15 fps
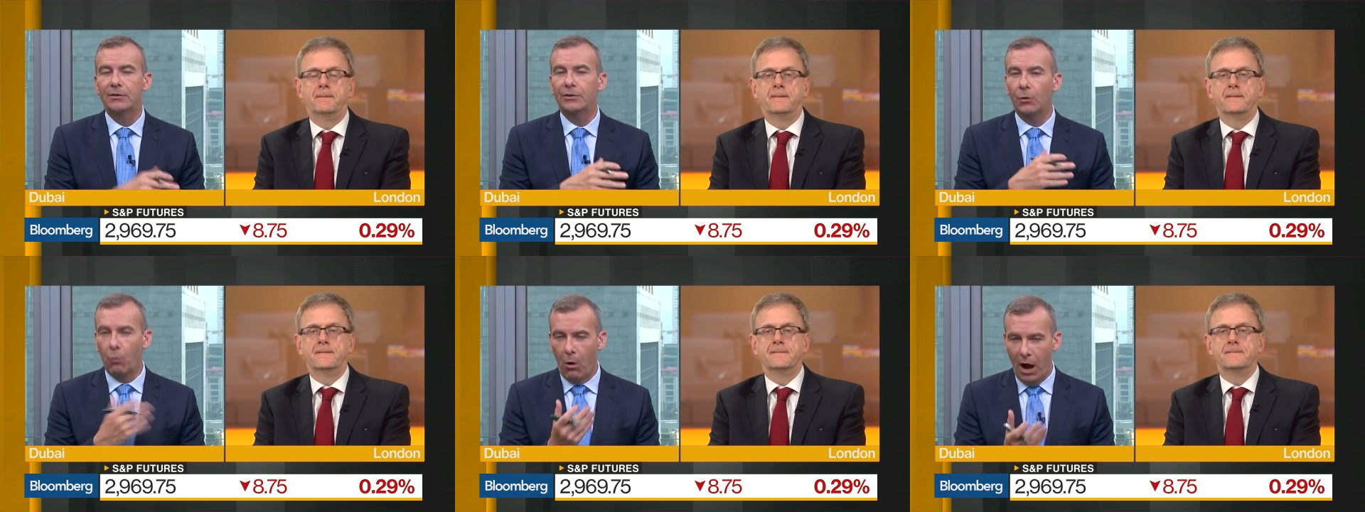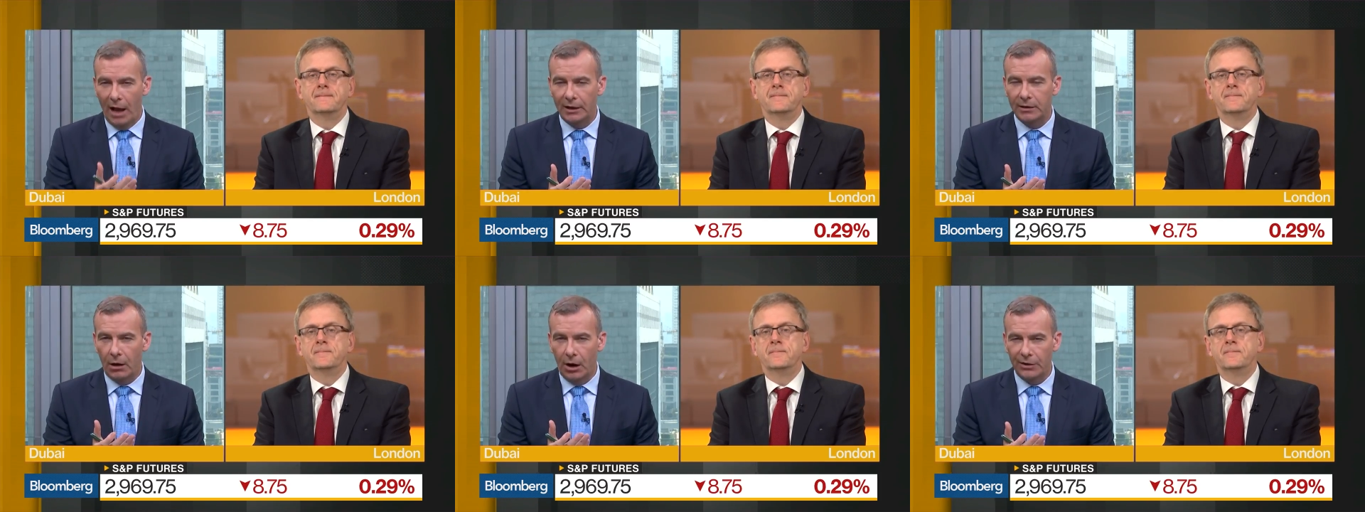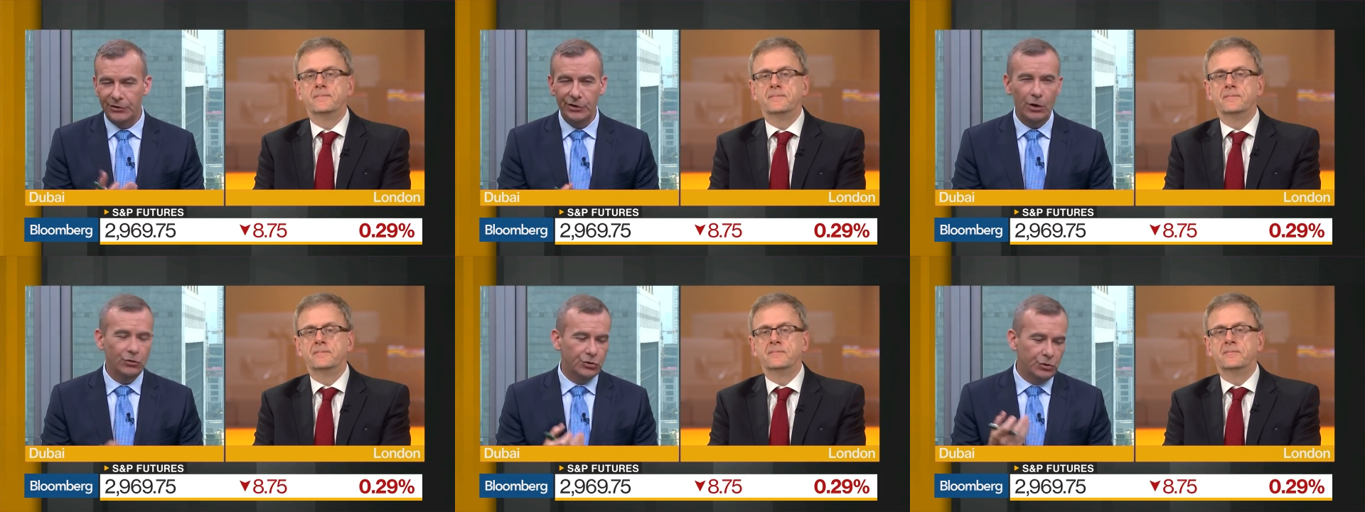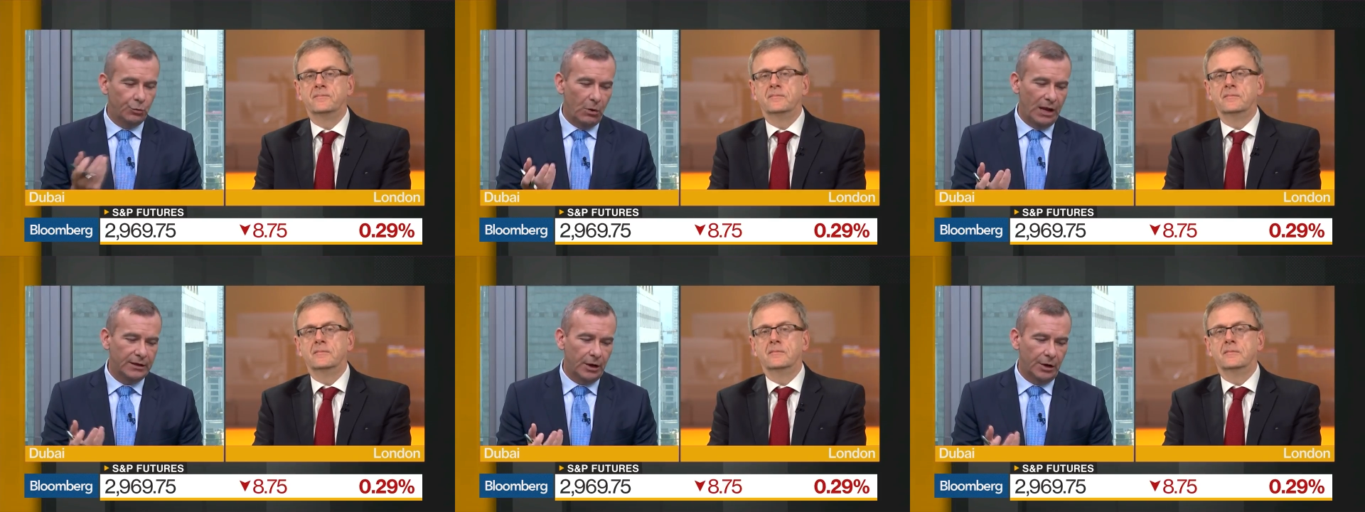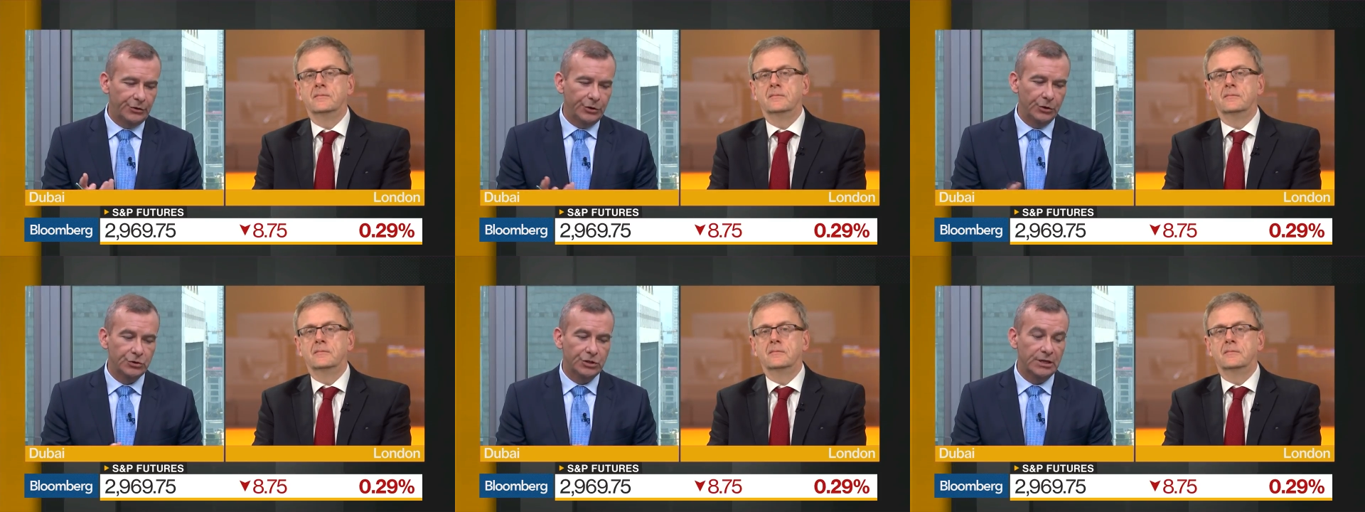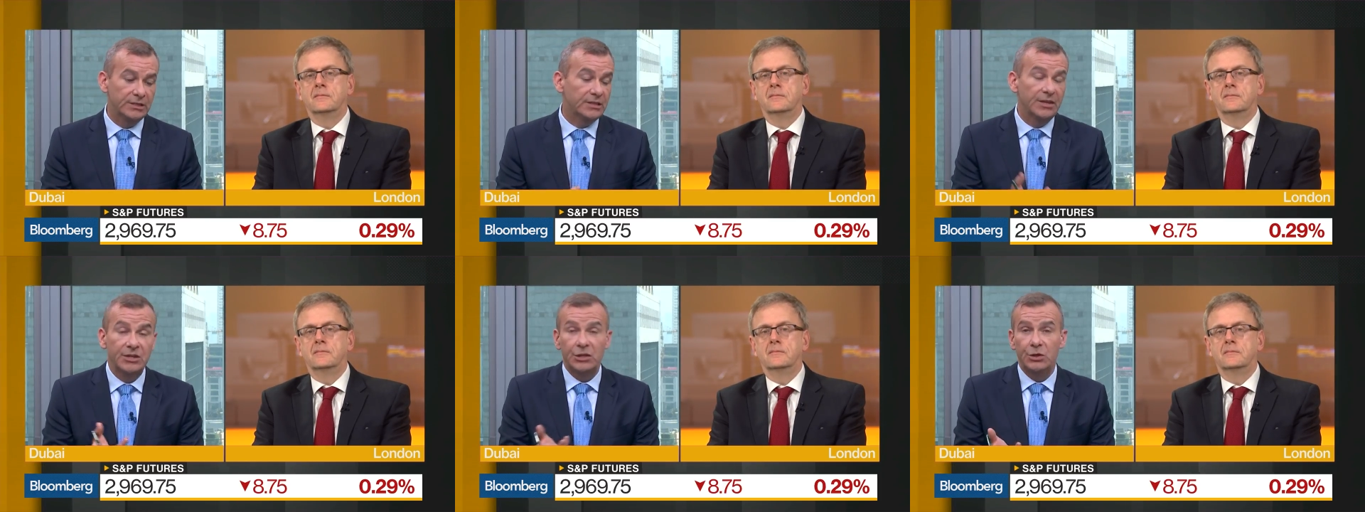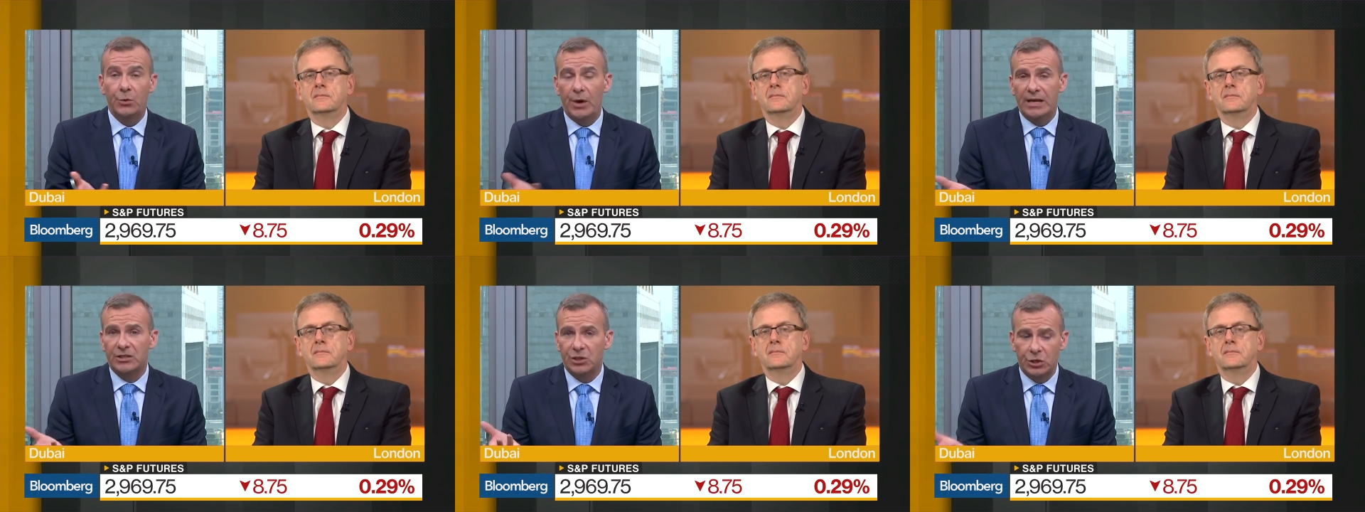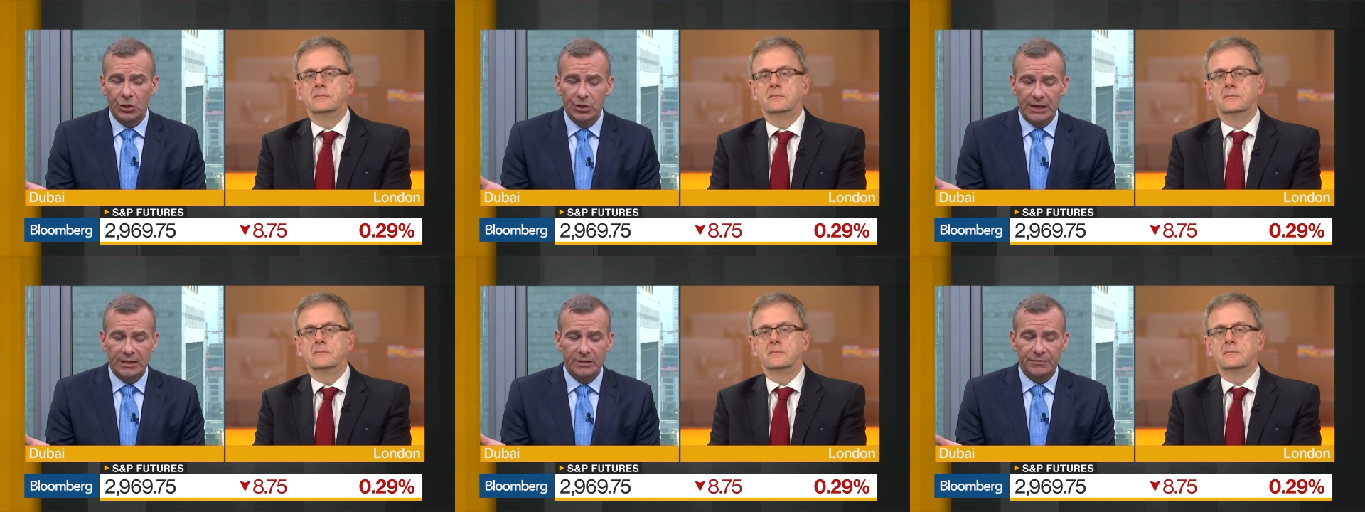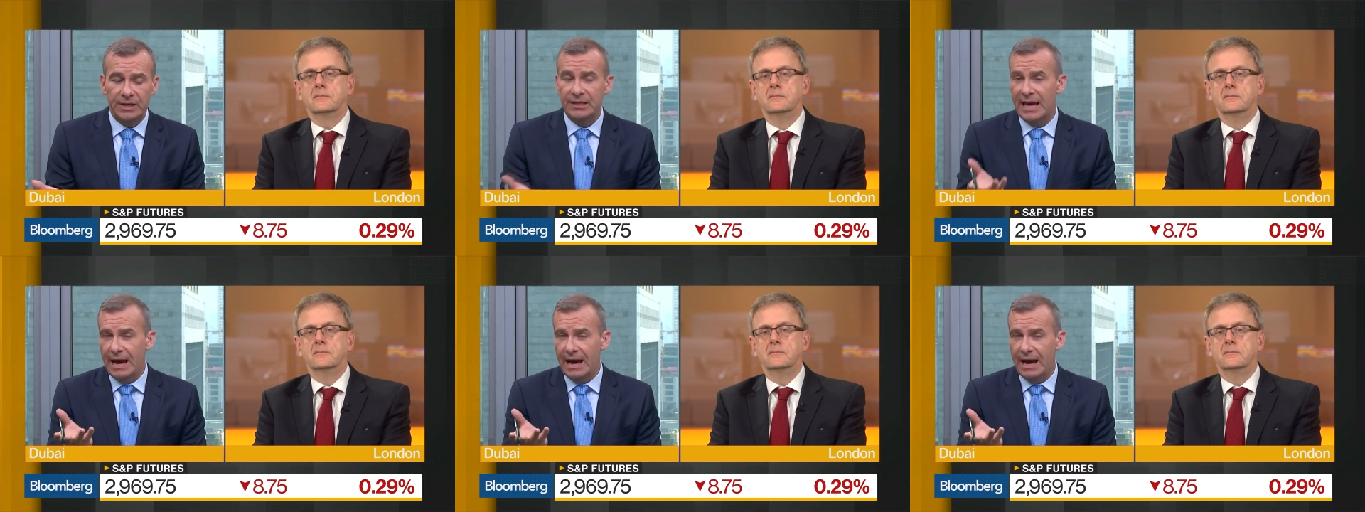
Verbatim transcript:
Speaker 1: the wild card notion. The wild card notion is that the US could intervene.